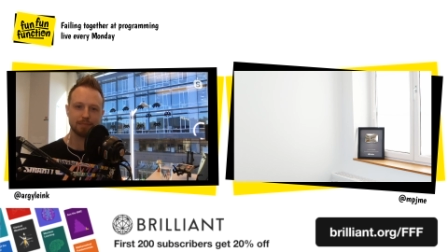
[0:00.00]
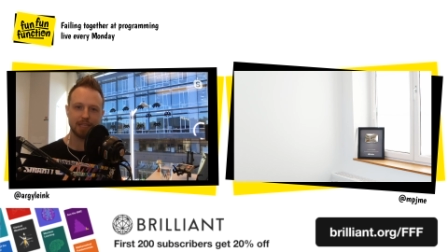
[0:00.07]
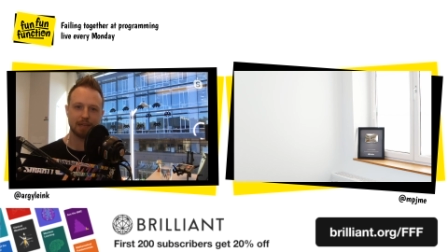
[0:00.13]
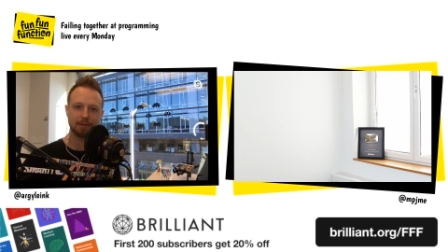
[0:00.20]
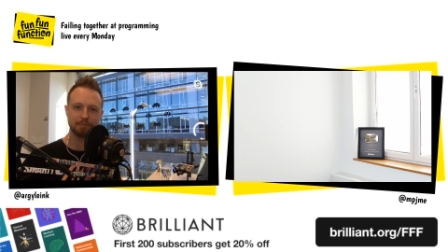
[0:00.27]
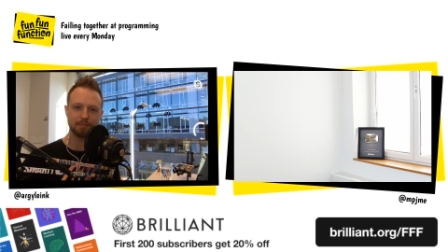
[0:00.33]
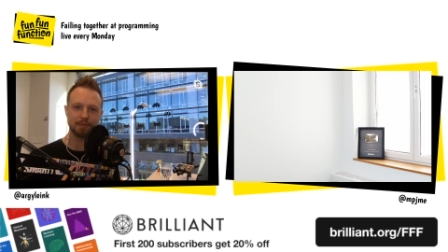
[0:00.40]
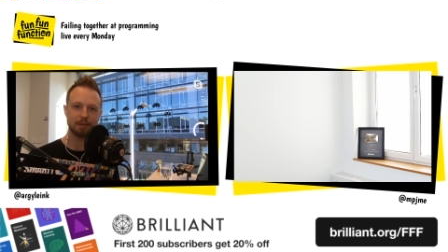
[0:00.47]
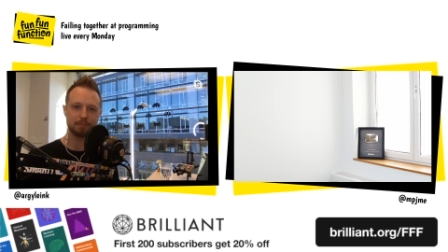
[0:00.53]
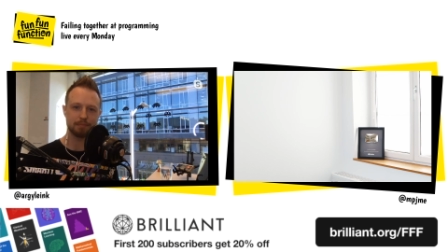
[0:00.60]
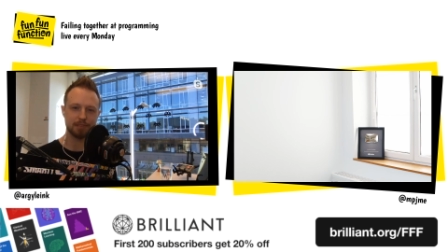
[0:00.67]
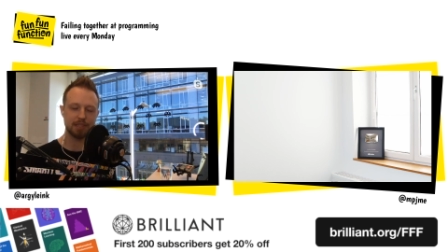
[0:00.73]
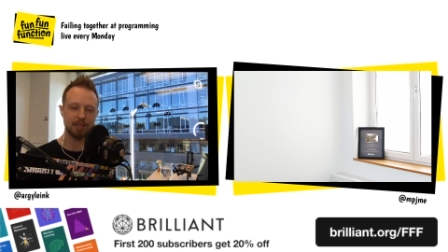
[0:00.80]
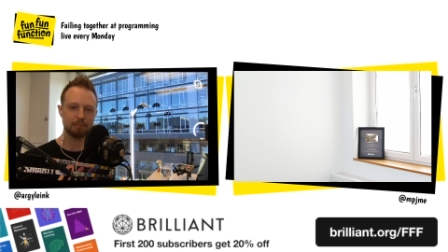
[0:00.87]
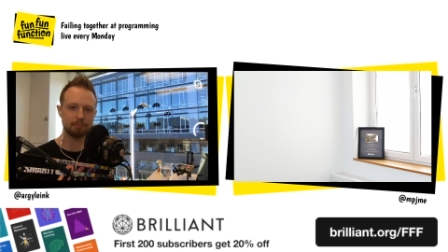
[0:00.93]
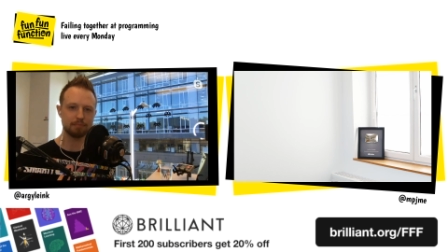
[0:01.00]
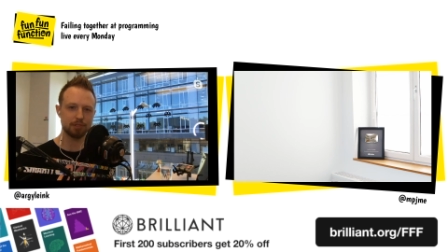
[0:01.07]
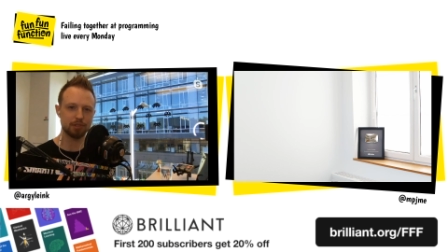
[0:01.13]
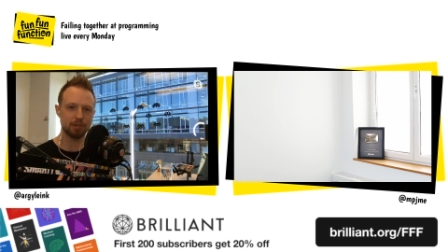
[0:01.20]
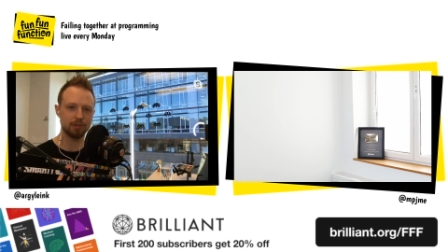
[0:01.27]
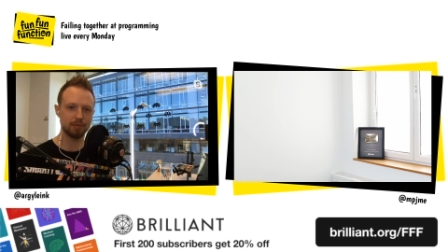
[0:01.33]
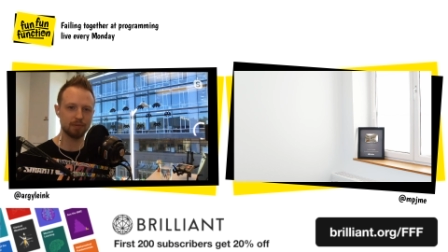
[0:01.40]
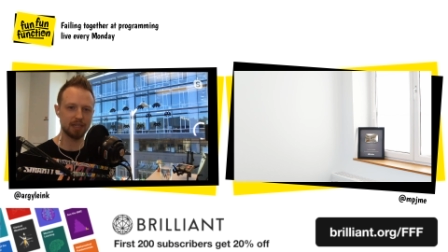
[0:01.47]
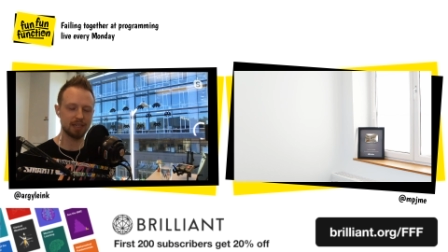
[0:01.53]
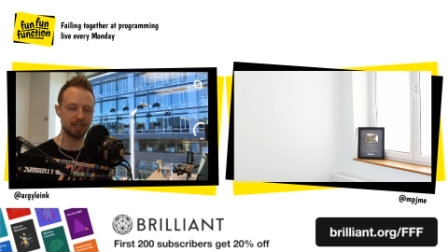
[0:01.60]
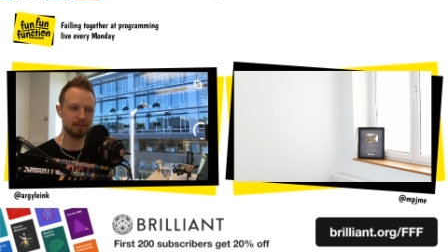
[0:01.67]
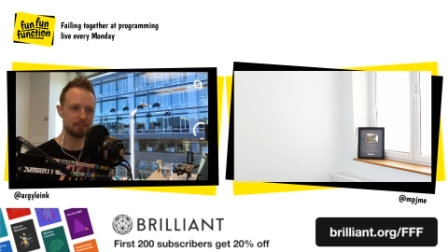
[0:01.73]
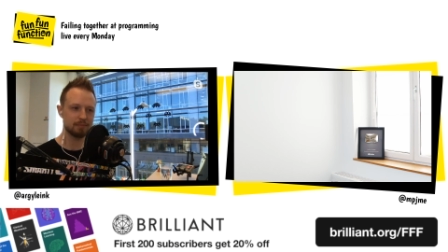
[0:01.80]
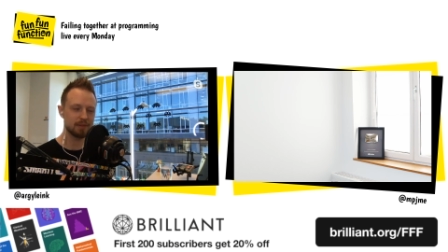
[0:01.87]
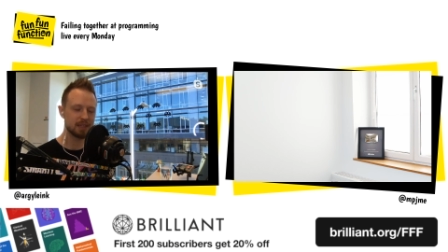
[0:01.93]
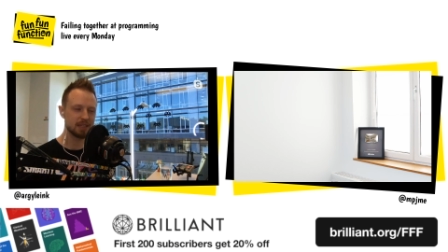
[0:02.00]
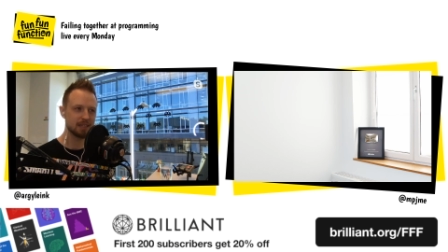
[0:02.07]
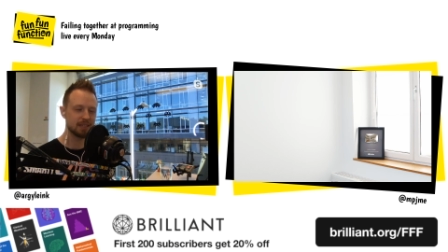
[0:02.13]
Yeah, yep, same. So, um,